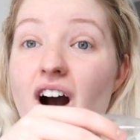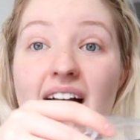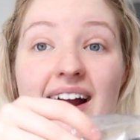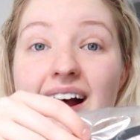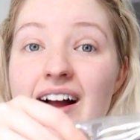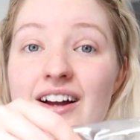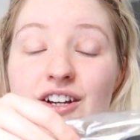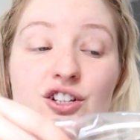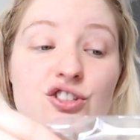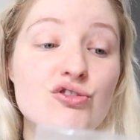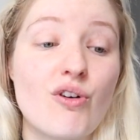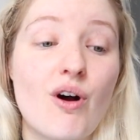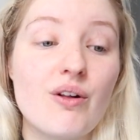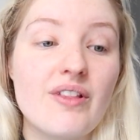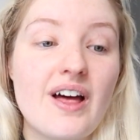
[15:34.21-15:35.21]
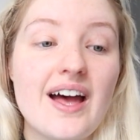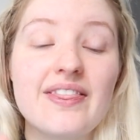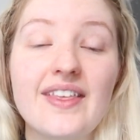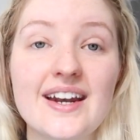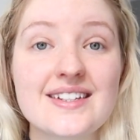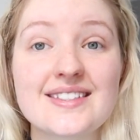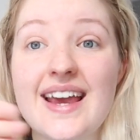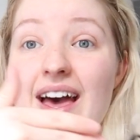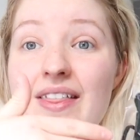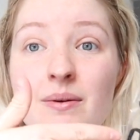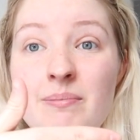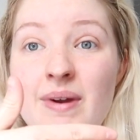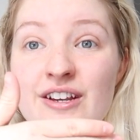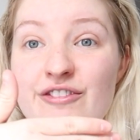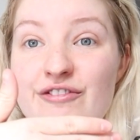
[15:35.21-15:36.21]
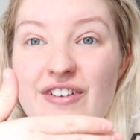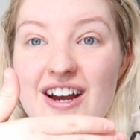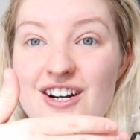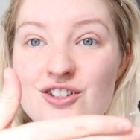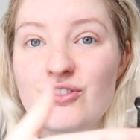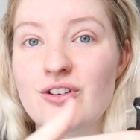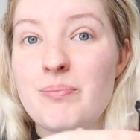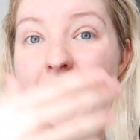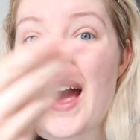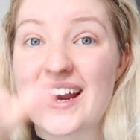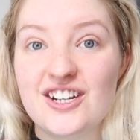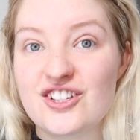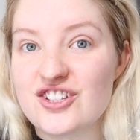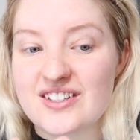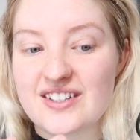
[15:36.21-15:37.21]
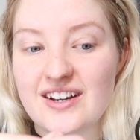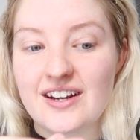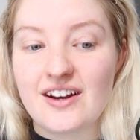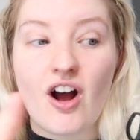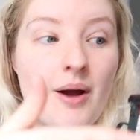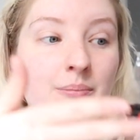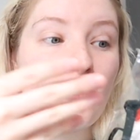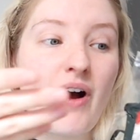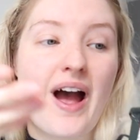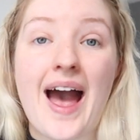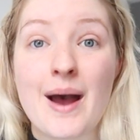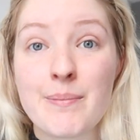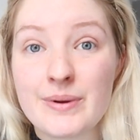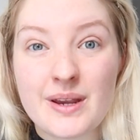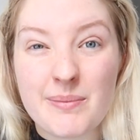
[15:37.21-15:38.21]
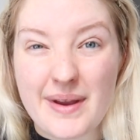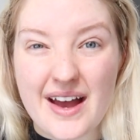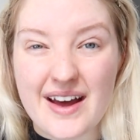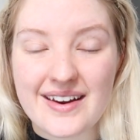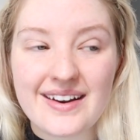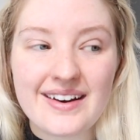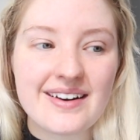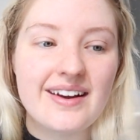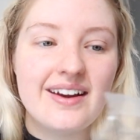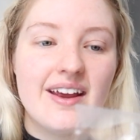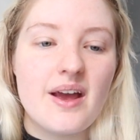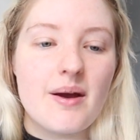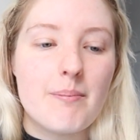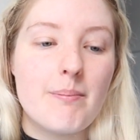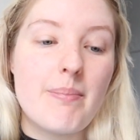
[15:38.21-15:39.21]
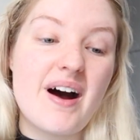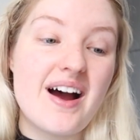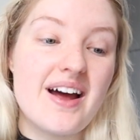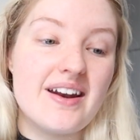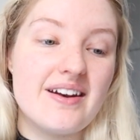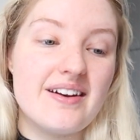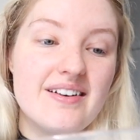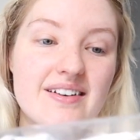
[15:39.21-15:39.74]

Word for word: I can't control that. That is how the manufacturer packages it. I'm not happy about it, but